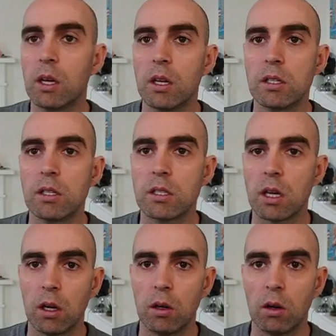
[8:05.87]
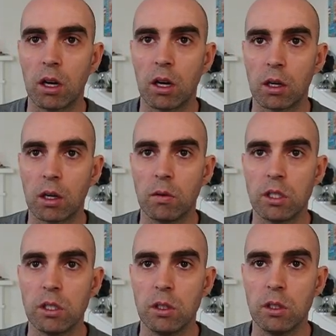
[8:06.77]
So I'm going to go
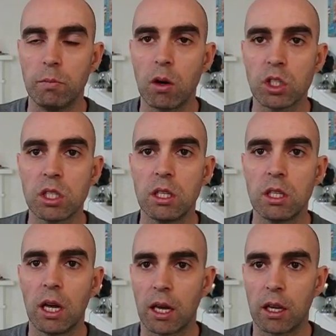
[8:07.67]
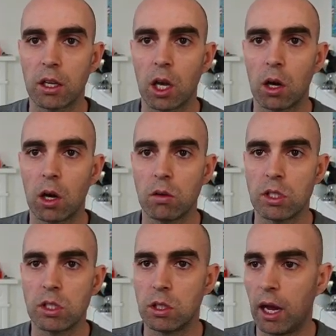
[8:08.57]
into motion and get a go
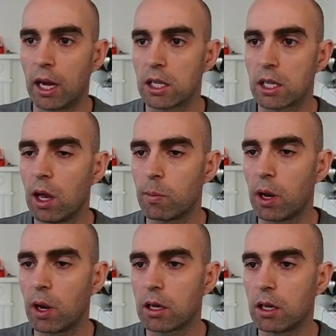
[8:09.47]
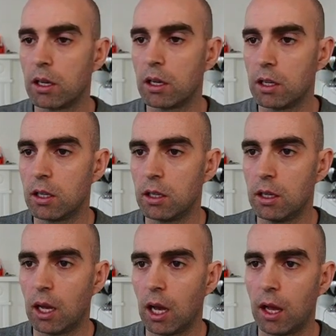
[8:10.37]
to XY block.
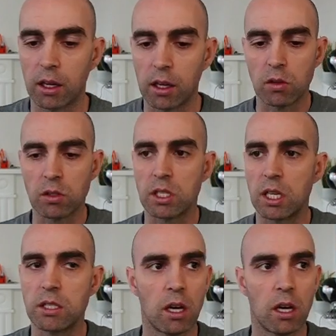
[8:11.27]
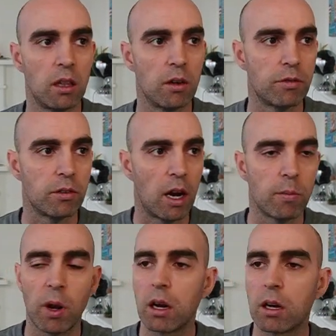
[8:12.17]
And that goes inside the forever
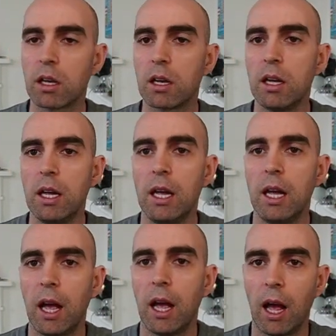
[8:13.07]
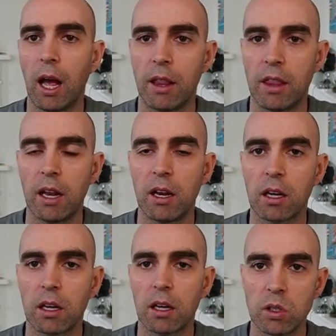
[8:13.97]
block. And then I'm going
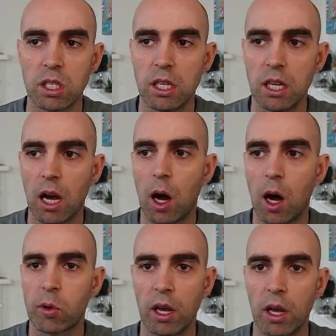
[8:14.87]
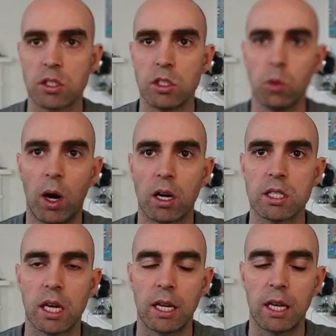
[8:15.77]
to go into the operators toolbox.
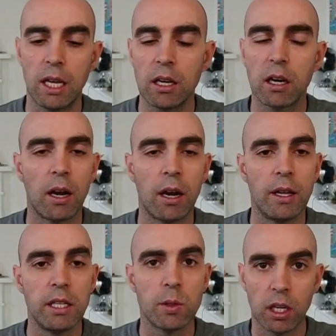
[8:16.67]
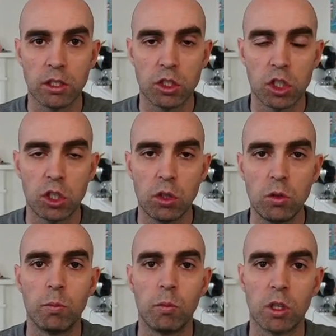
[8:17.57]
And here I need to bring in 2
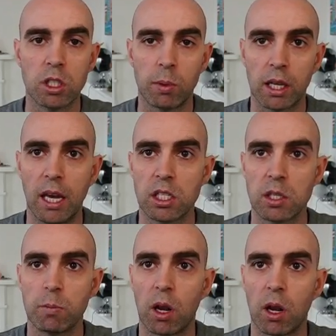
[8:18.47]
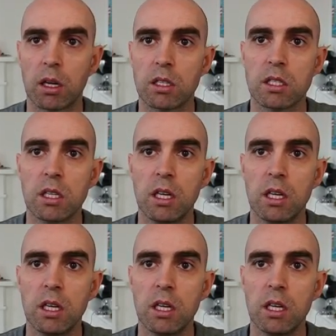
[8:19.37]
multiplication blocks.